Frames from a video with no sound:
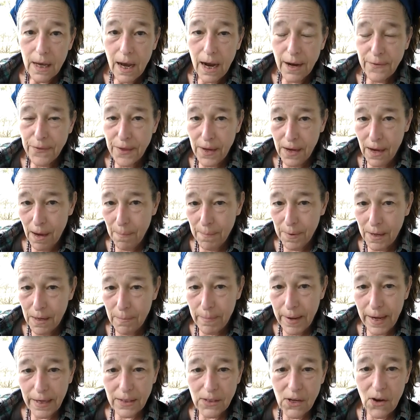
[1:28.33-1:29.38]
think I'm going to
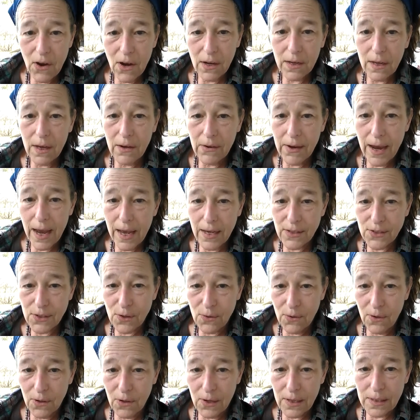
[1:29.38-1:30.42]
make taco
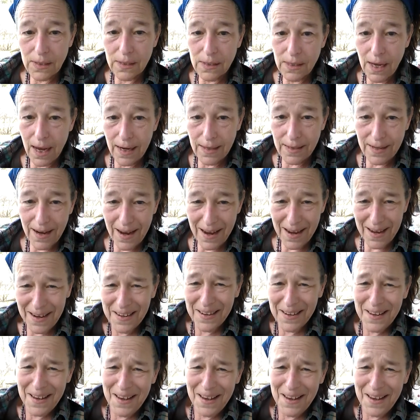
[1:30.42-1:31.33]
casserole on Sunday.